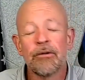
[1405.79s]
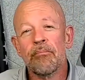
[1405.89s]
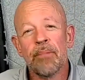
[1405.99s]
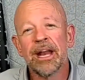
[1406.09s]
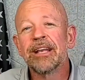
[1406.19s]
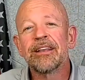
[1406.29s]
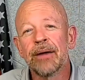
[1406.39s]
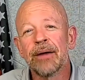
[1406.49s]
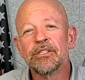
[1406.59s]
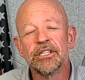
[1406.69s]
many
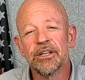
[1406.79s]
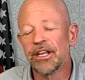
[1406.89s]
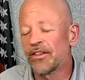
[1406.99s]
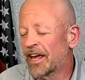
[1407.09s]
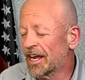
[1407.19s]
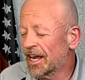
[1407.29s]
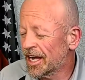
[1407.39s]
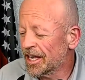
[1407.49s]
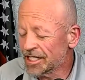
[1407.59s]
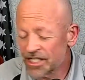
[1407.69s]
times
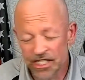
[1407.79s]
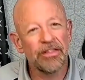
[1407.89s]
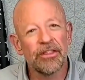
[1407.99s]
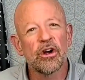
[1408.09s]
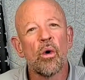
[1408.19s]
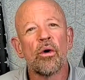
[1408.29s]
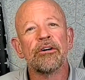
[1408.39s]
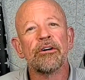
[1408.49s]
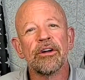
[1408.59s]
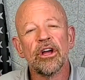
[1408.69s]
you sit in the corner.